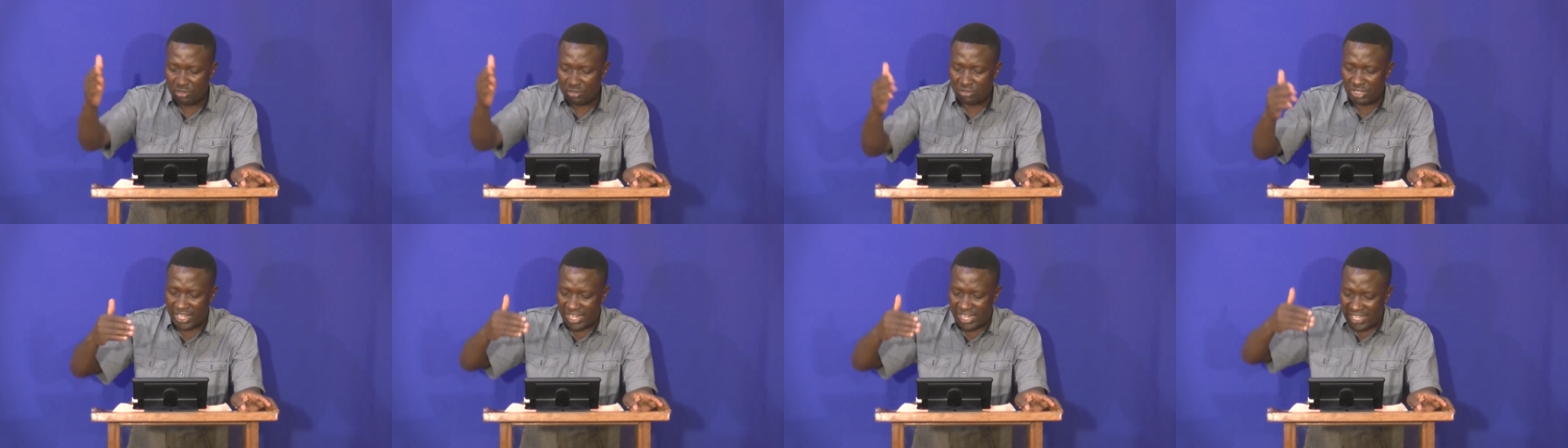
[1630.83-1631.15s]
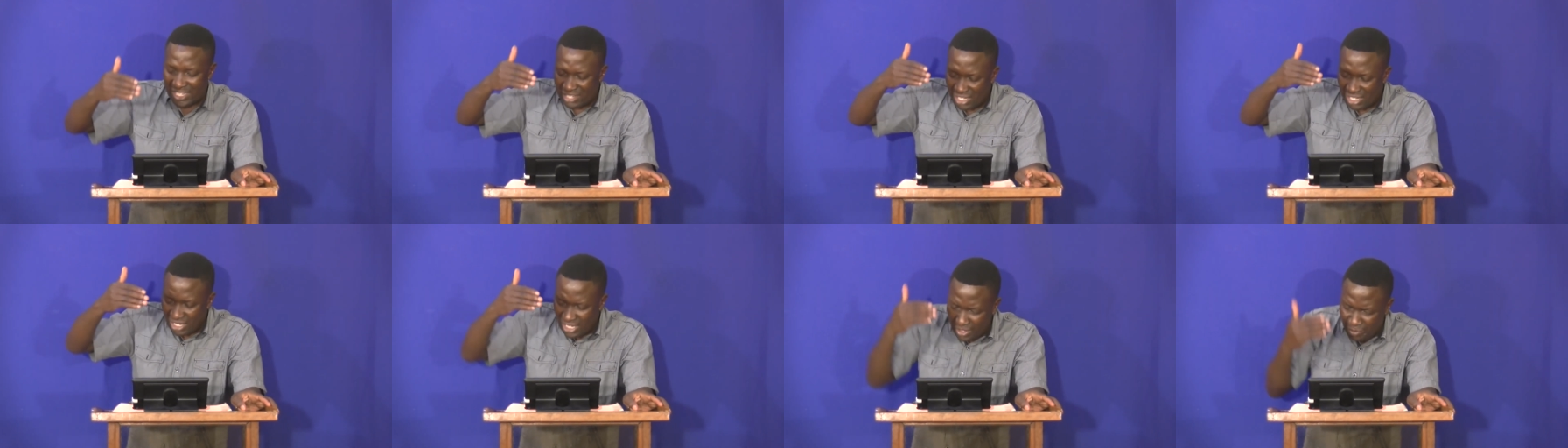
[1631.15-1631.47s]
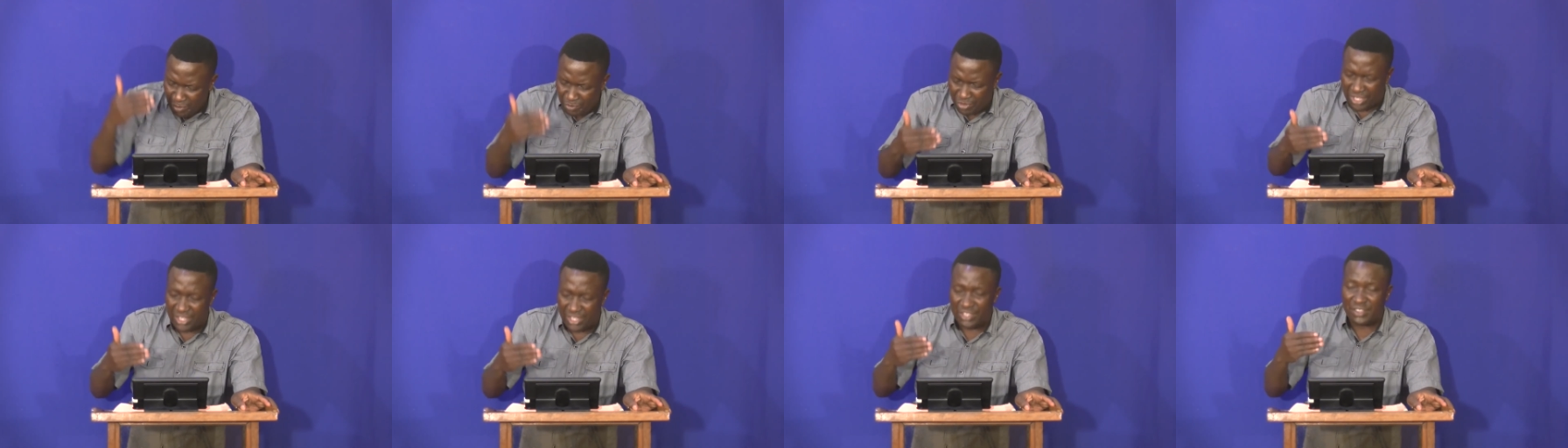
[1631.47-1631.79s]
There is
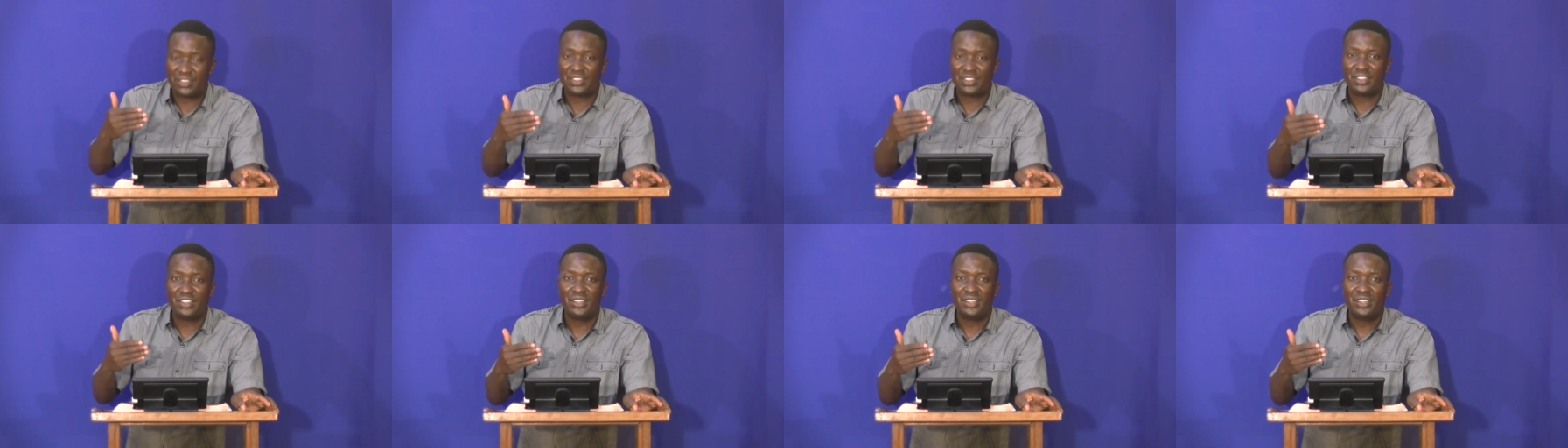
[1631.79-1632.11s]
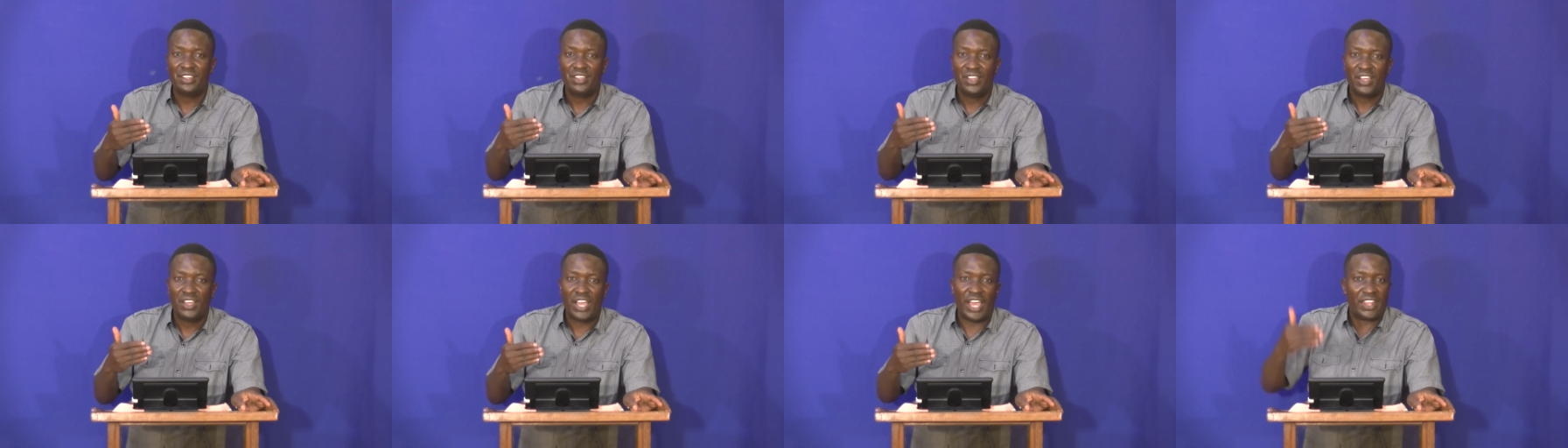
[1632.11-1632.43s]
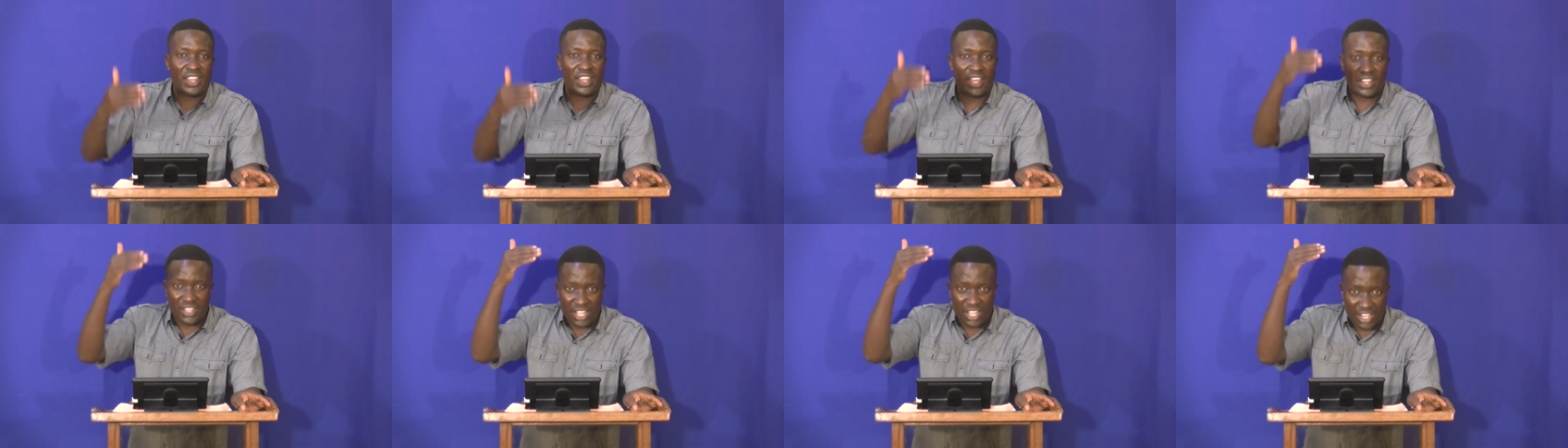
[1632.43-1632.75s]
living and
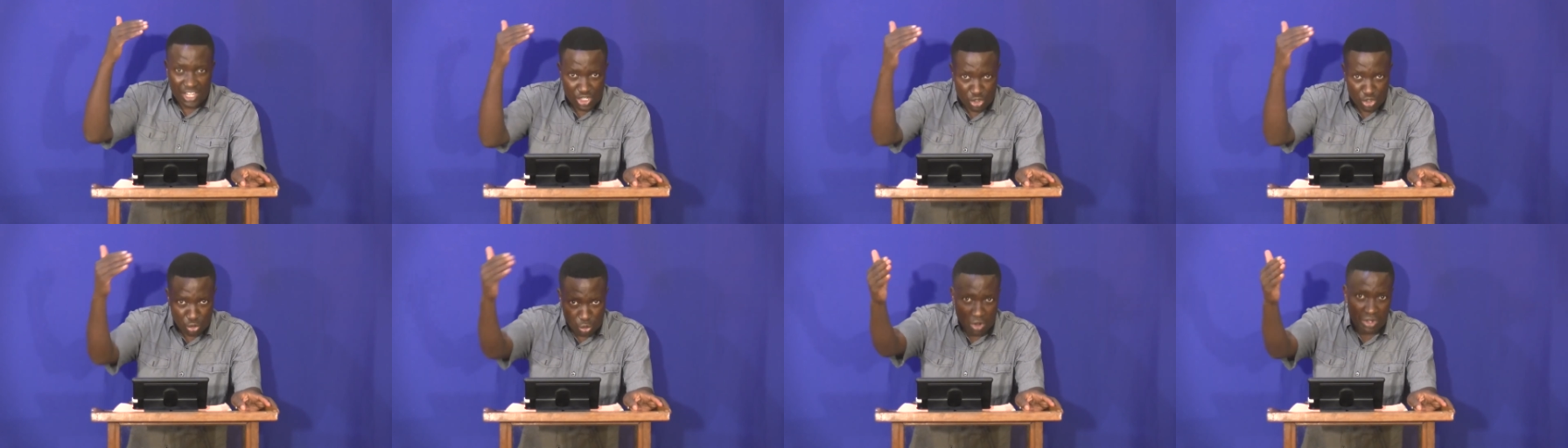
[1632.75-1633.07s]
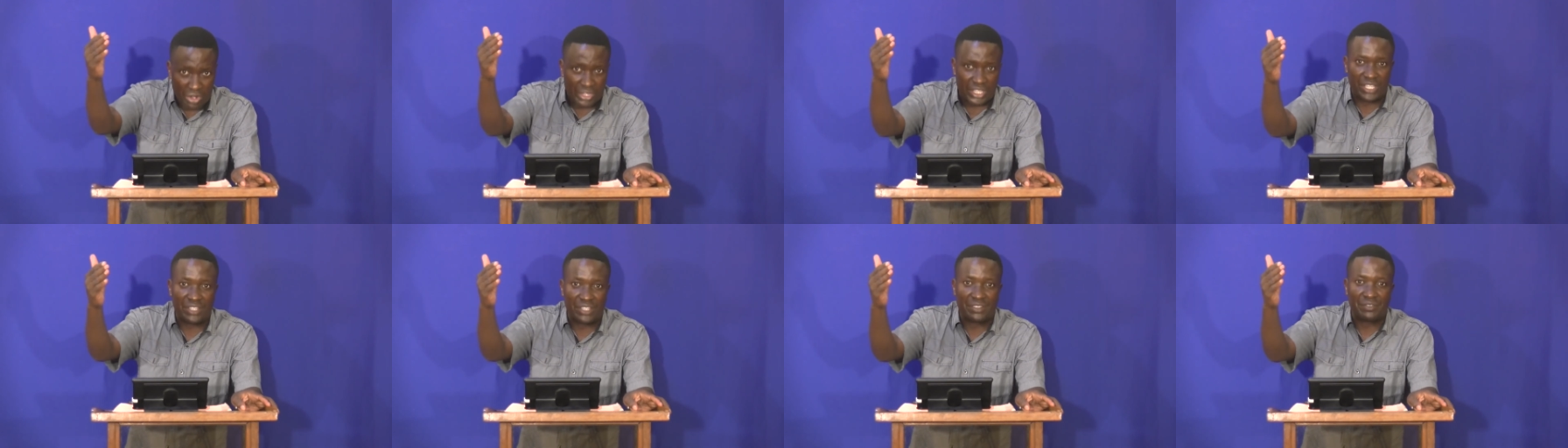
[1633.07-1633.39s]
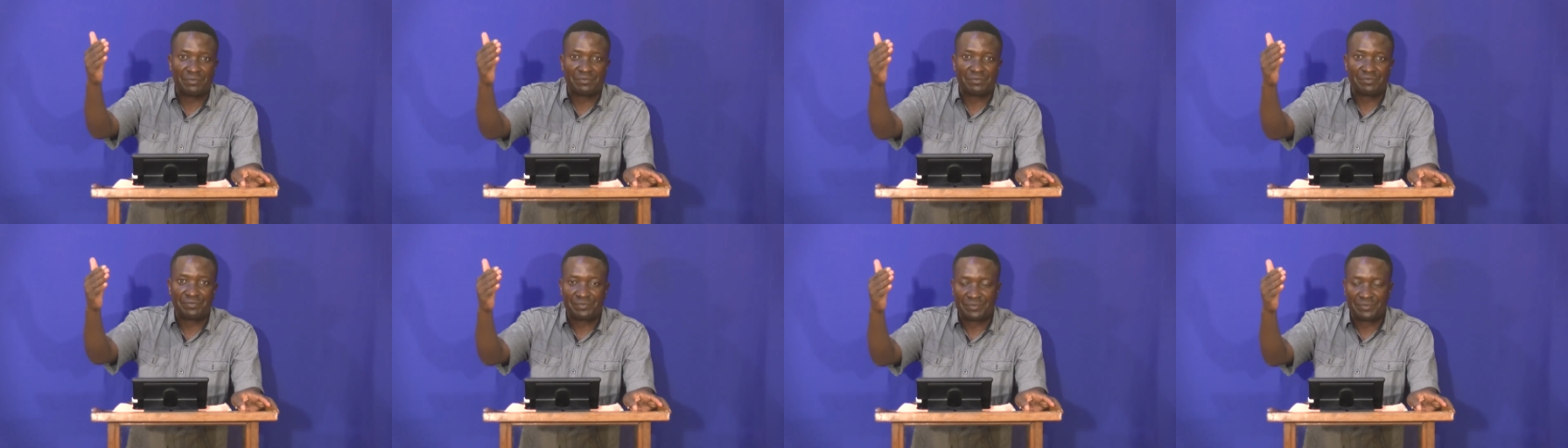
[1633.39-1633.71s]
then there is walking.
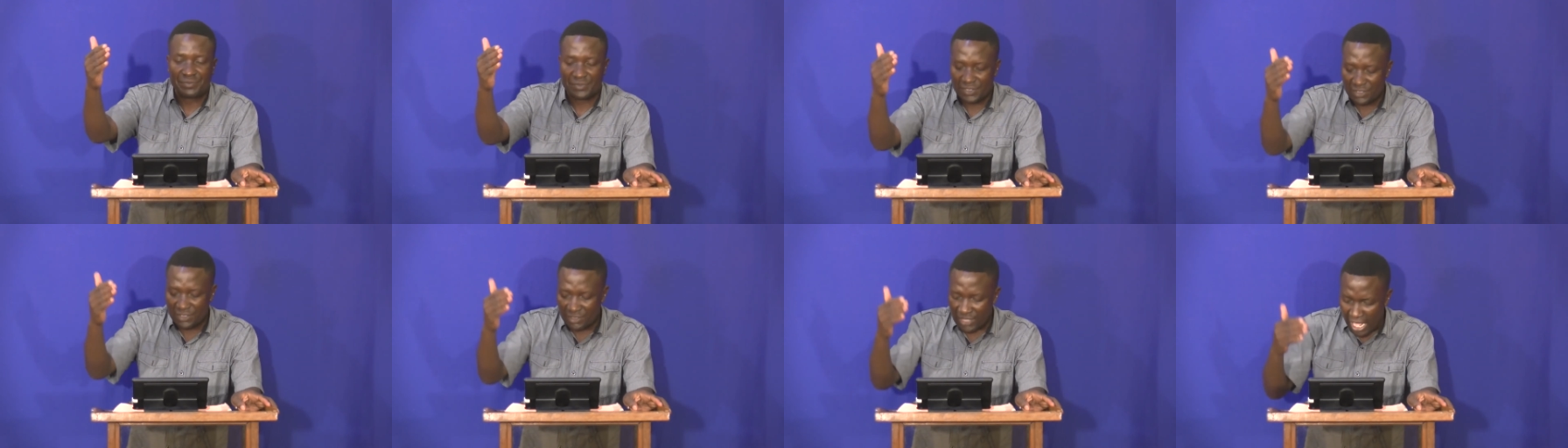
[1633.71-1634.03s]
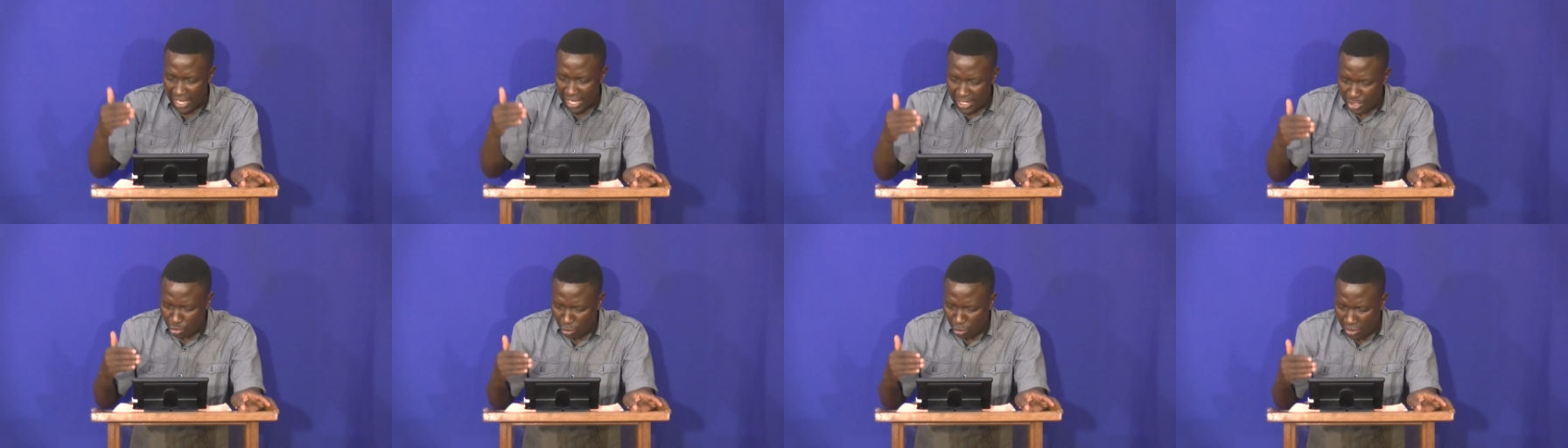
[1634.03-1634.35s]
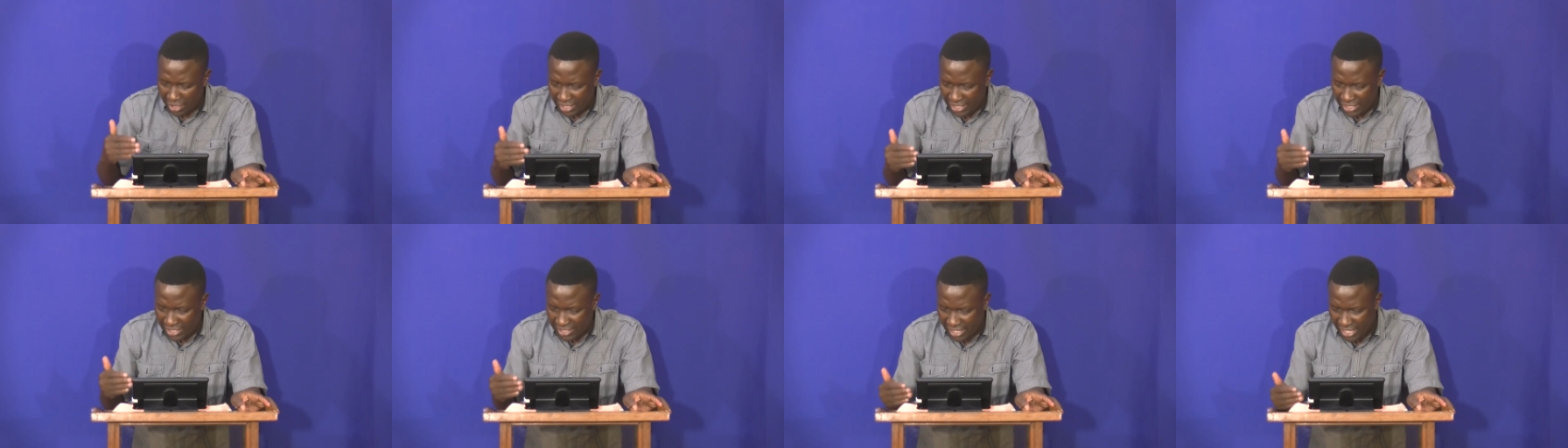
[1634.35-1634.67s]
That is
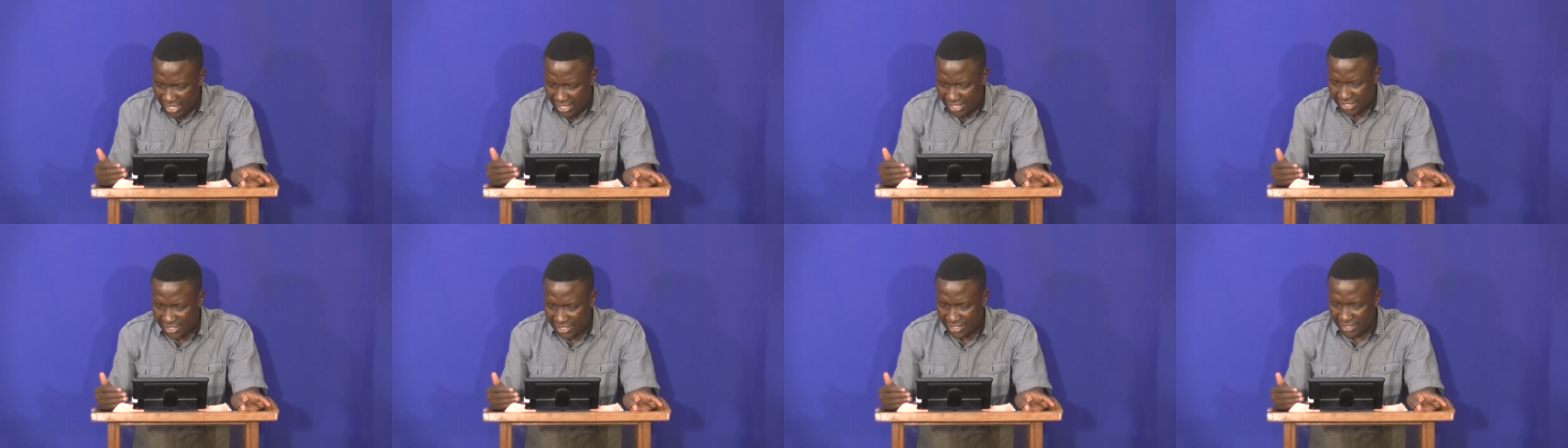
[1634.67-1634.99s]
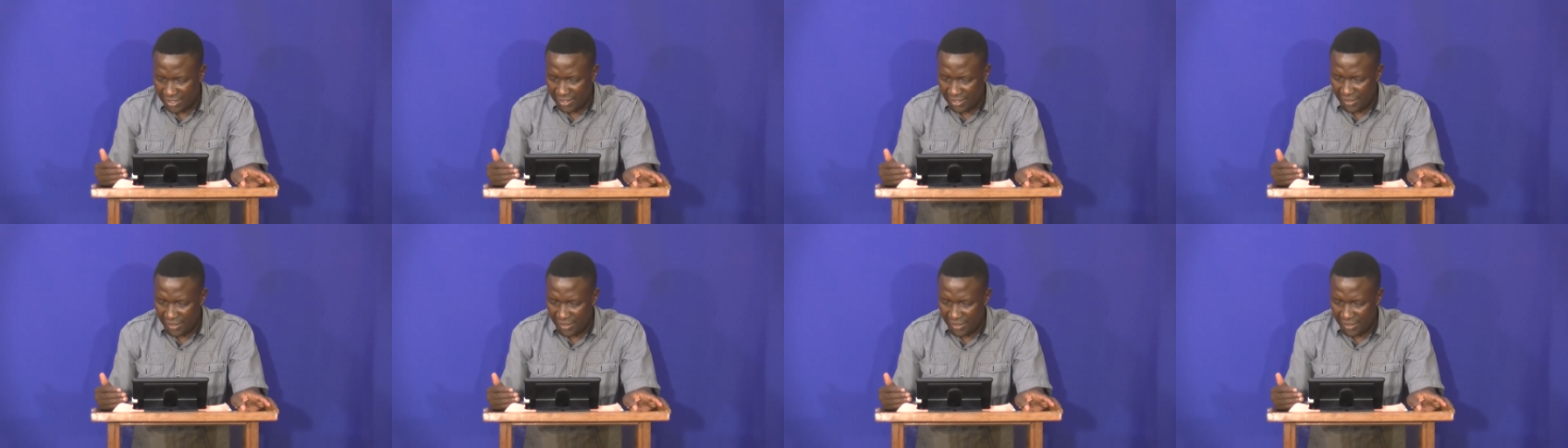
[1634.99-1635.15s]
what it says.